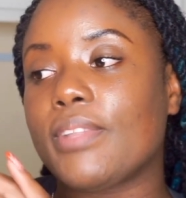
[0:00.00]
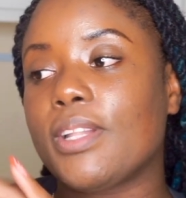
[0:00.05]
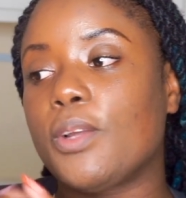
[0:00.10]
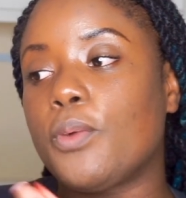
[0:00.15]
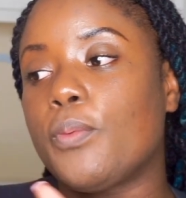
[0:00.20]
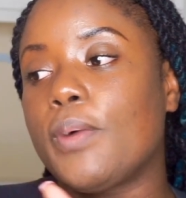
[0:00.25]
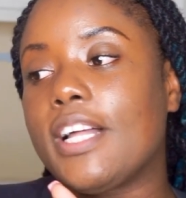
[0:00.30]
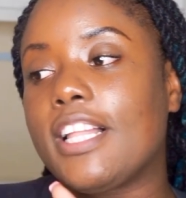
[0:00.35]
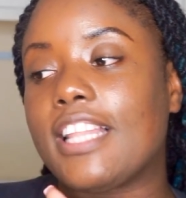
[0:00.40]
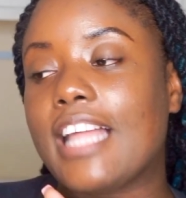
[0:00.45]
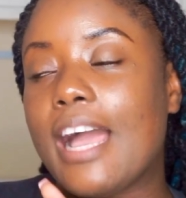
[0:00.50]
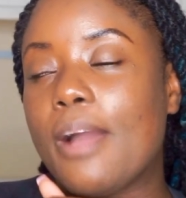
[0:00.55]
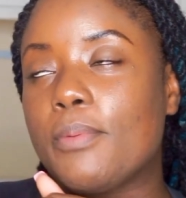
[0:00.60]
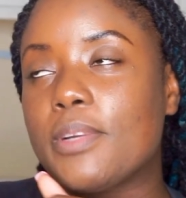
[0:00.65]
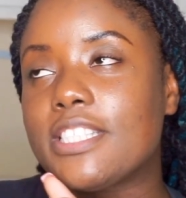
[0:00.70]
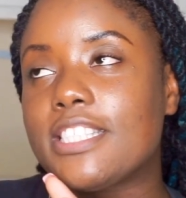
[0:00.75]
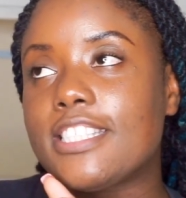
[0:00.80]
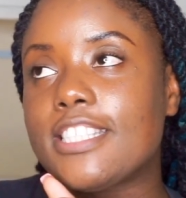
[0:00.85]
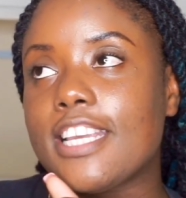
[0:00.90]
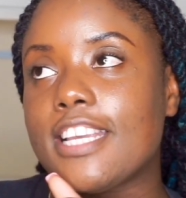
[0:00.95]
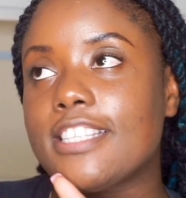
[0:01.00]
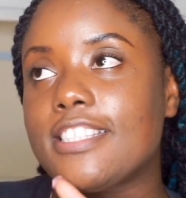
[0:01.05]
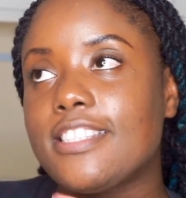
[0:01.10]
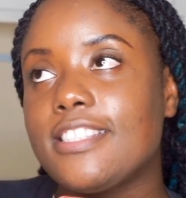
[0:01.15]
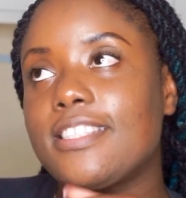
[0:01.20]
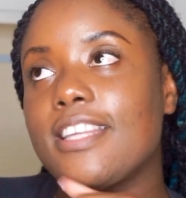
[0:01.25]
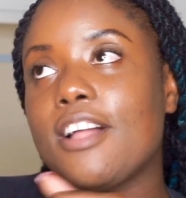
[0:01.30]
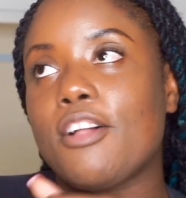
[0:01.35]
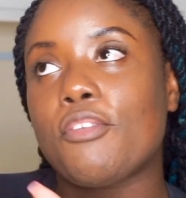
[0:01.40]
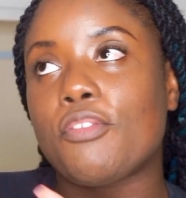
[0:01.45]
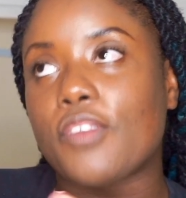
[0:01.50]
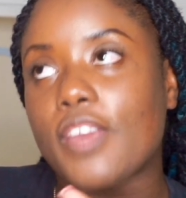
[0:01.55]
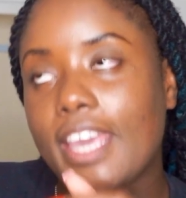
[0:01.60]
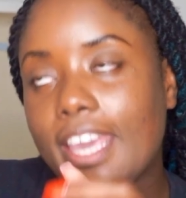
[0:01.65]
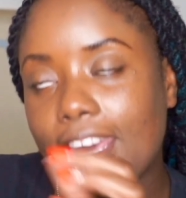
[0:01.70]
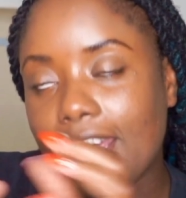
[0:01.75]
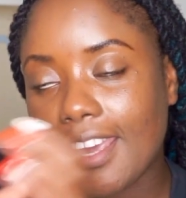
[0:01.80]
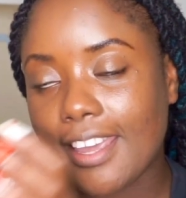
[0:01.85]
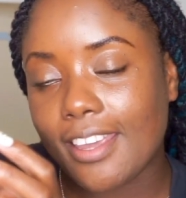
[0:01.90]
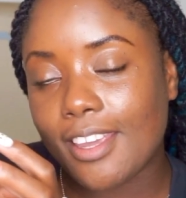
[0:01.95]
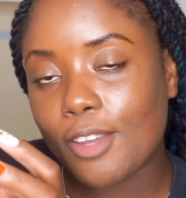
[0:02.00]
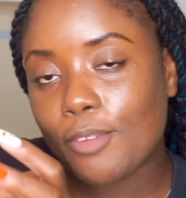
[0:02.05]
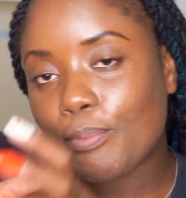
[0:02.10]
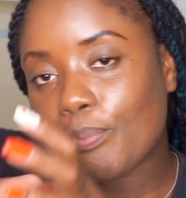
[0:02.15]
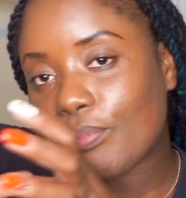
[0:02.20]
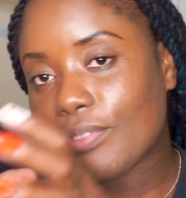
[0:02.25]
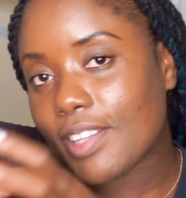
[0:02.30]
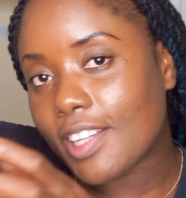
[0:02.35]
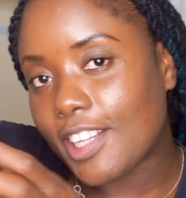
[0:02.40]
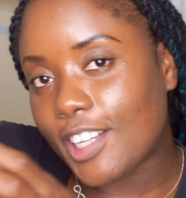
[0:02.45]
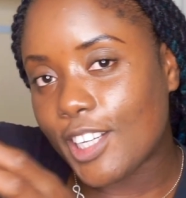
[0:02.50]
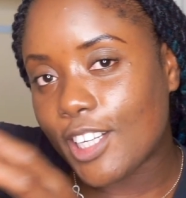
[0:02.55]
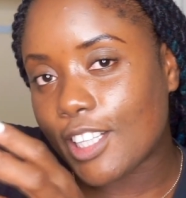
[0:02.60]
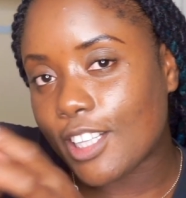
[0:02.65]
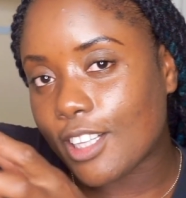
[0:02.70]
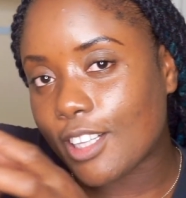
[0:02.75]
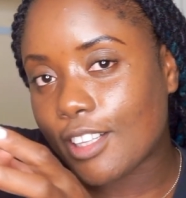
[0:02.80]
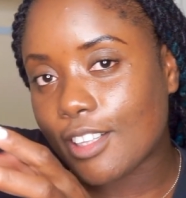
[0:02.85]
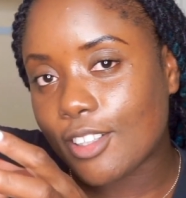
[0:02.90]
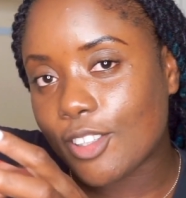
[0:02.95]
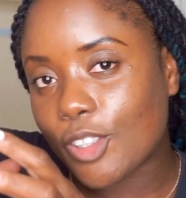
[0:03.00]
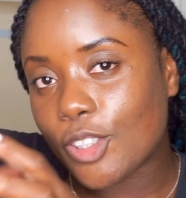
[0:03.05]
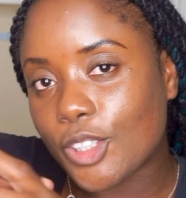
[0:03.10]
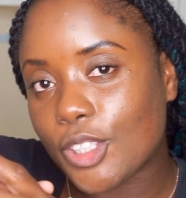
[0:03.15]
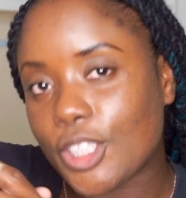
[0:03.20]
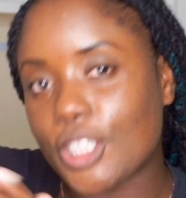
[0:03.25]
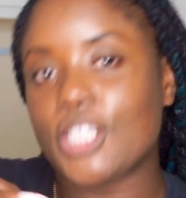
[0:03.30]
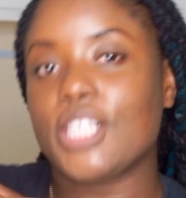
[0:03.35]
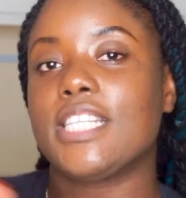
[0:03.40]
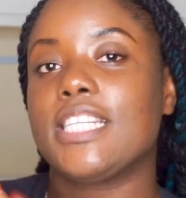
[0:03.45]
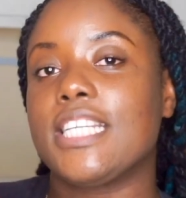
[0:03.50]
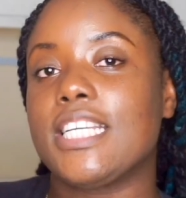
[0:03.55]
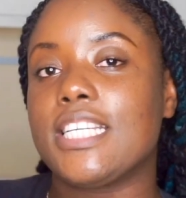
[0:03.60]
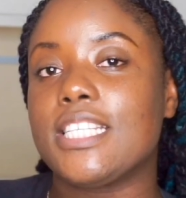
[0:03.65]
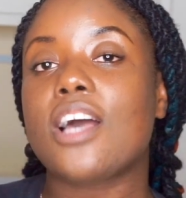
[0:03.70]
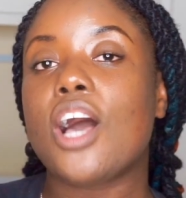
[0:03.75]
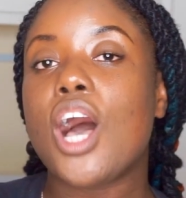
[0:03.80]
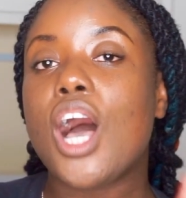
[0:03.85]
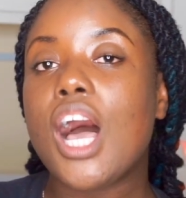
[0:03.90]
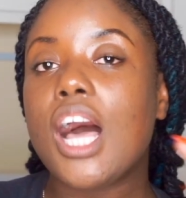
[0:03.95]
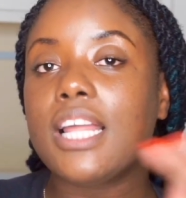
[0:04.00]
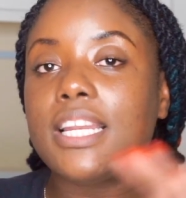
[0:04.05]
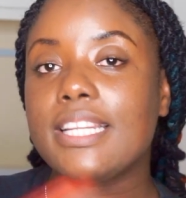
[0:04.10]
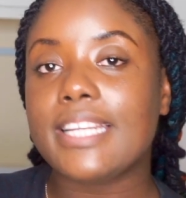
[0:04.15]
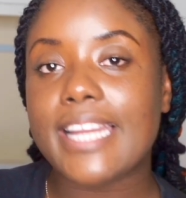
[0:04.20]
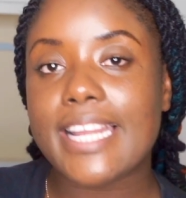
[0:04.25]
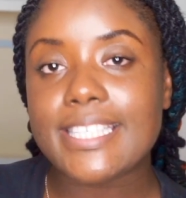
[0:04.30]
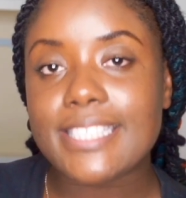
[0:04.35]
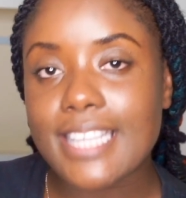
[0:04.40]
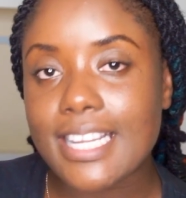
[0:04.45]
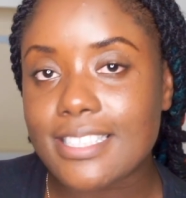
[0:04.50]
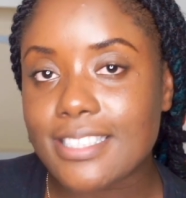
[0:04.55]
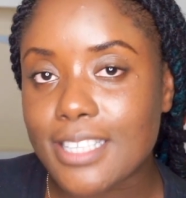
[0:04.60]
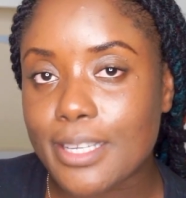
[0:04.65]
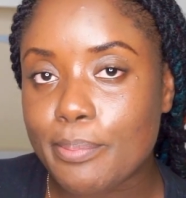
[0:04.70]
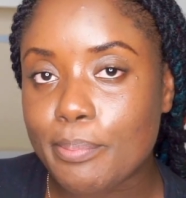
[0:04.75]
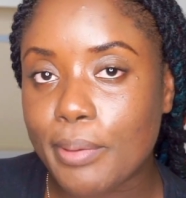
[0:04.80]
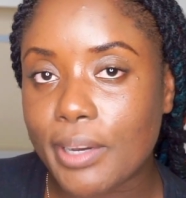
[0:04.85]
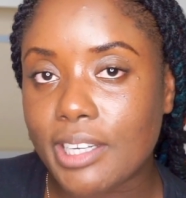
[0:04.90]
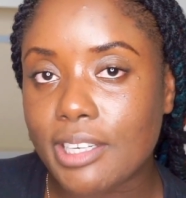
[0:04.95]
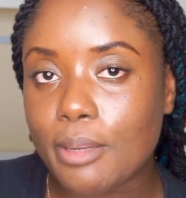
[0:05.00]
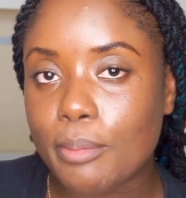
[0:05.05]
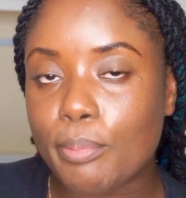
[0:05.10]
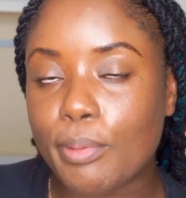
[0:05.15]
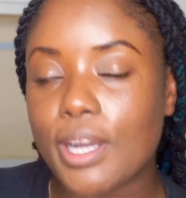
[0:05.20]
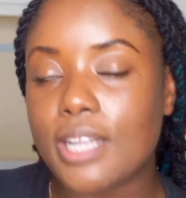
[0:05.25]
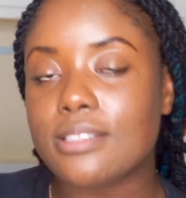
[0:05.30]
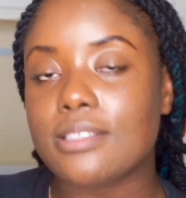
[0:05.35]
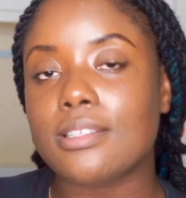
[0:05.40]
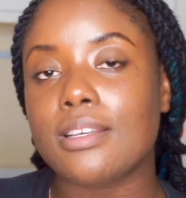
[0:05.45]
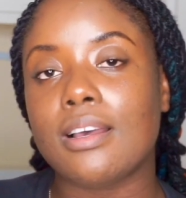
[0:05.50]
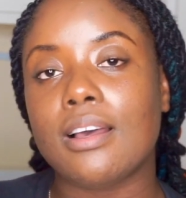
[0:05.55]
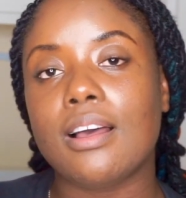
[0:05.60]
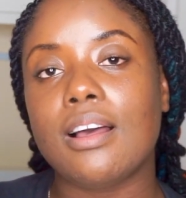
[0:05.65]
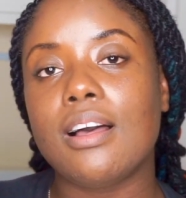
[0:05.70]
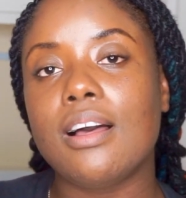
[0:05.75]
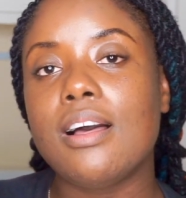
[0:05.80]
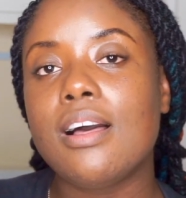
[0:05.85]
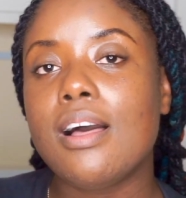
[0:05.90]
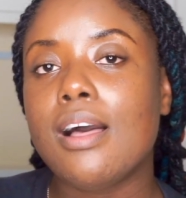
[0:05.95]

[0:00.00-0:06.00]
well, I would say self-care little goodies, holiday scented body butter,